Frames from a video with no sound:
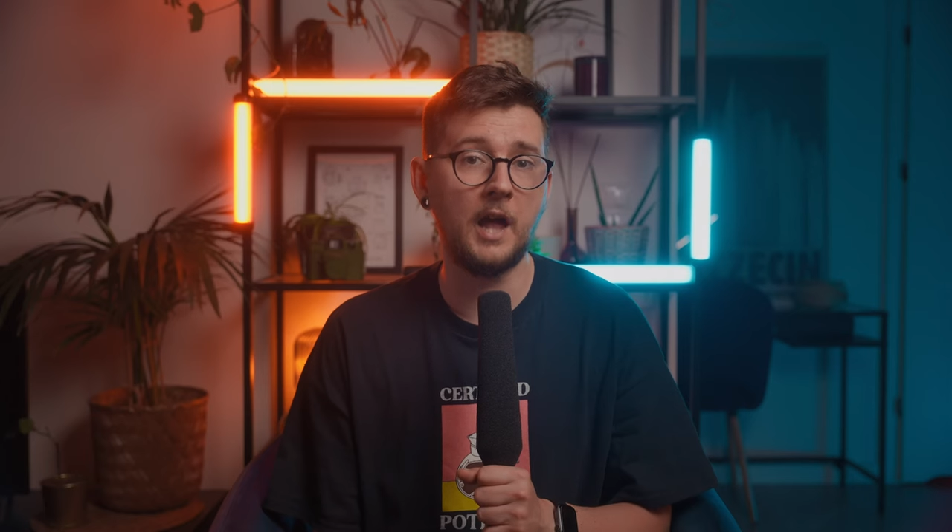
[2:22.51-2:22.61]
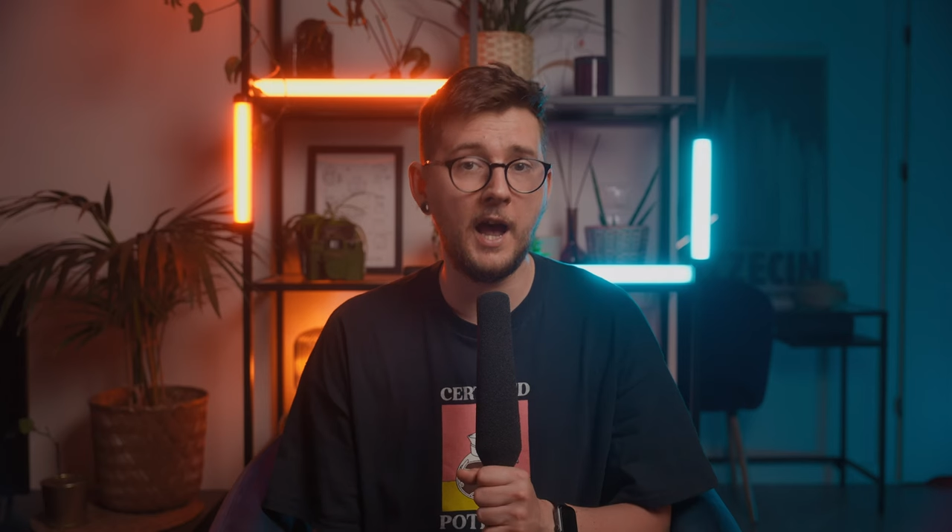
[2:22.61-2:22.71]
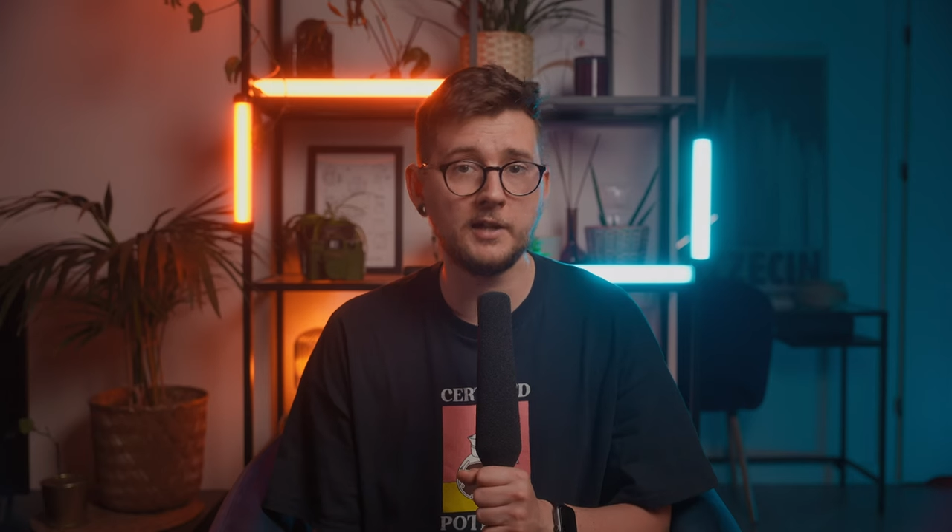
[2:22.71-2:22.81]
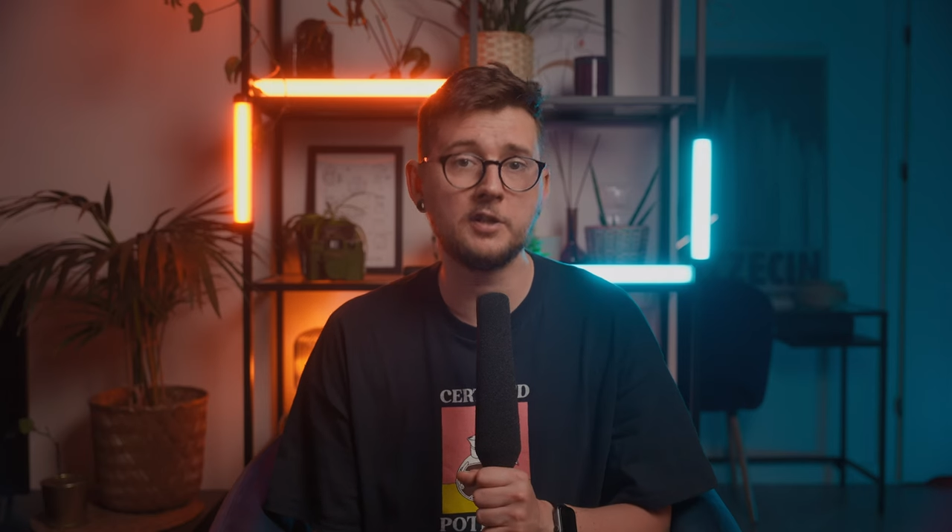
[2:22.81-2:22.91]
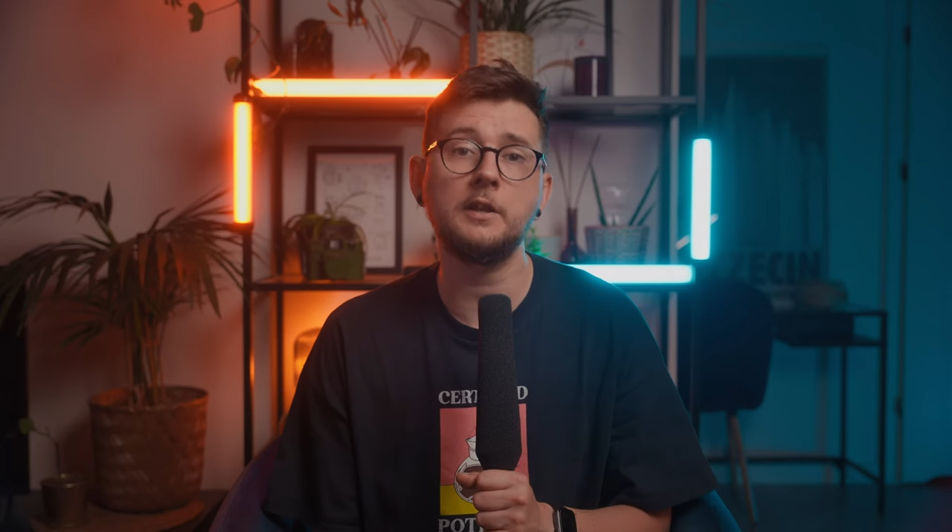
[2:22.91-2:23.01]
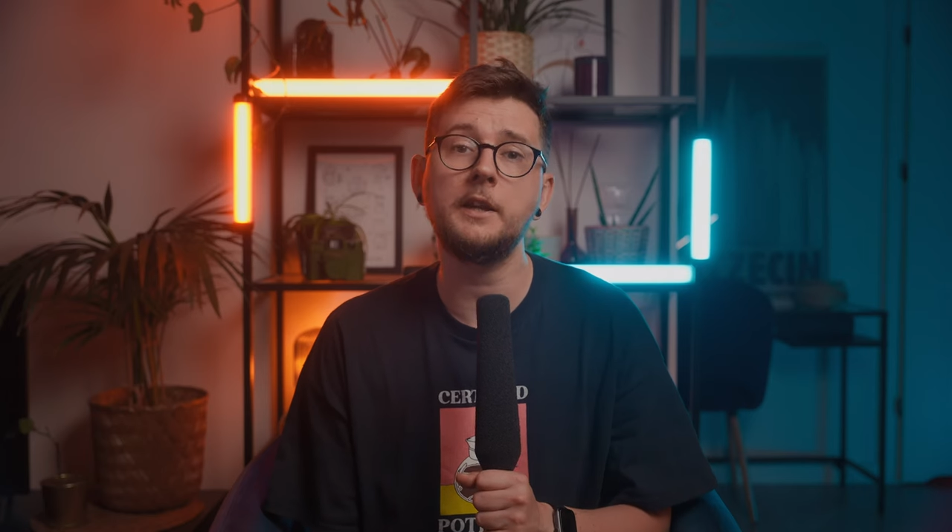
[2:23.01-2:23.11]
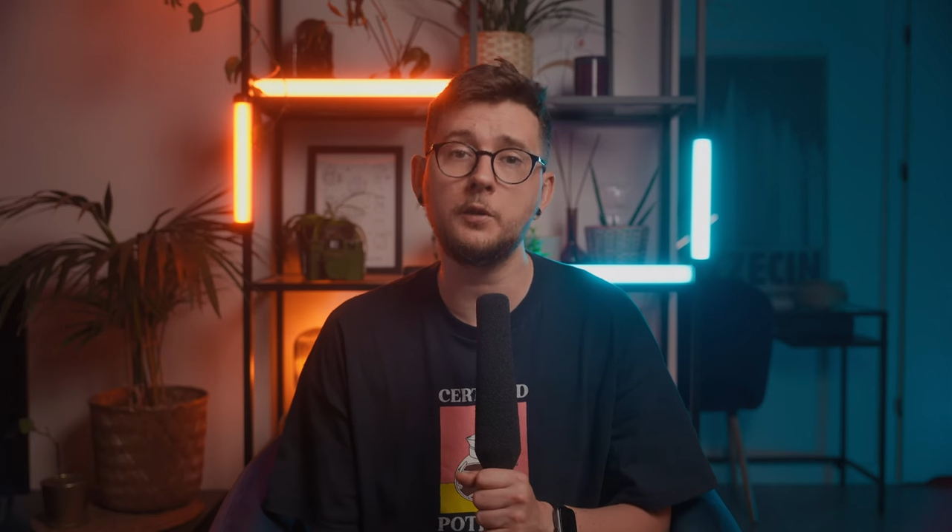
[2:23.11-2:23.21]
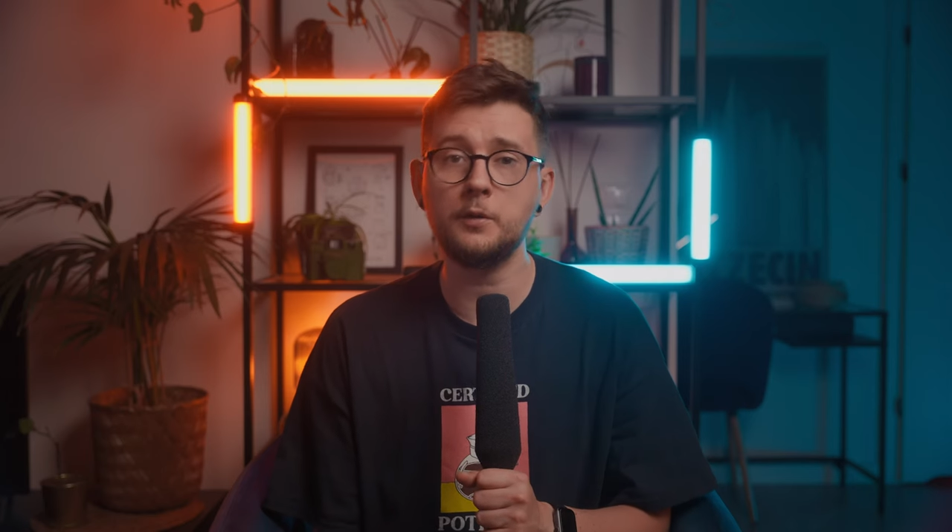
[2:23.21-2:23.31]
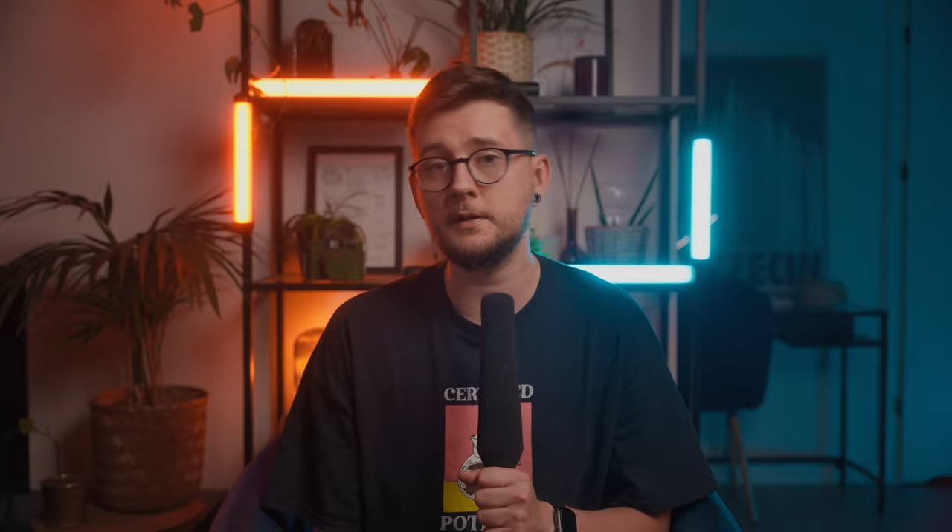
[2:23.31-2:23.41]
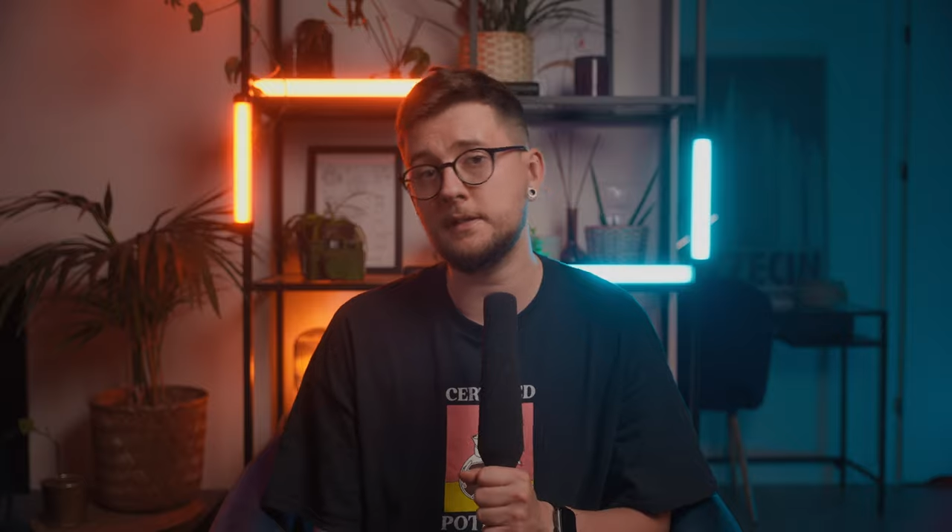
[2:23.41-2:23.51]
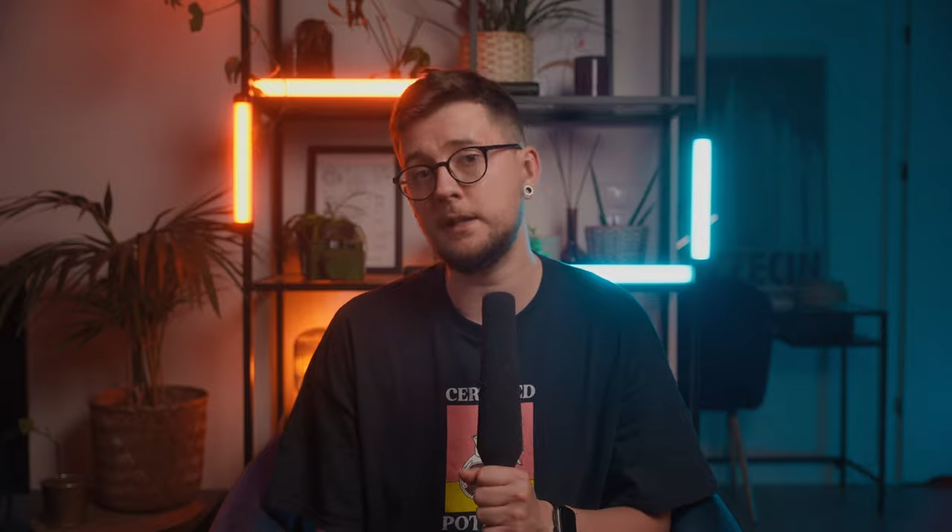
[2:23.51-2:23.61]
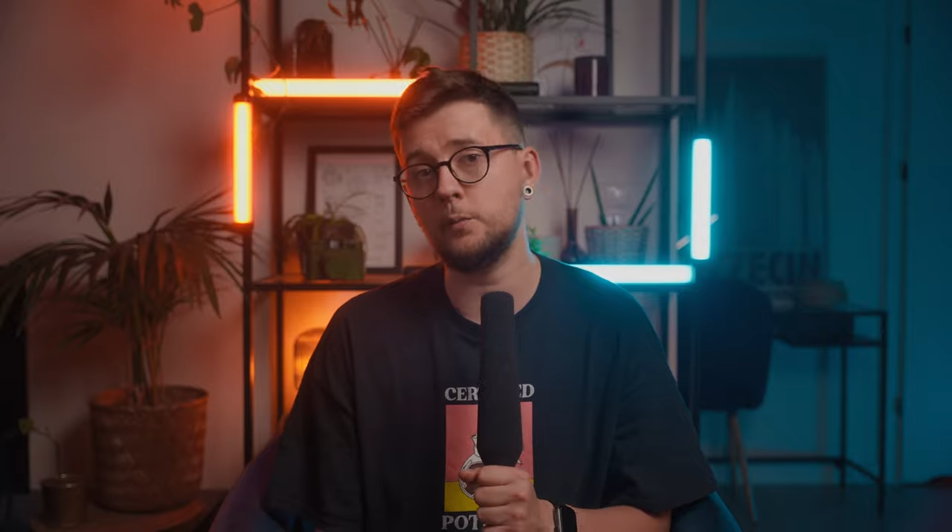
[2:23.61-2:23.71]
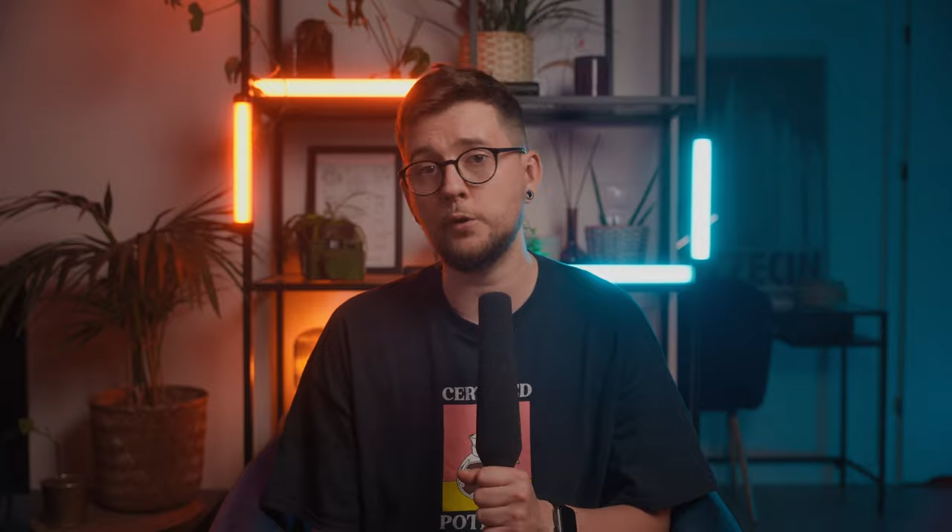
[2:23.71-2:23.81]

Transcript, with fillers: actually use the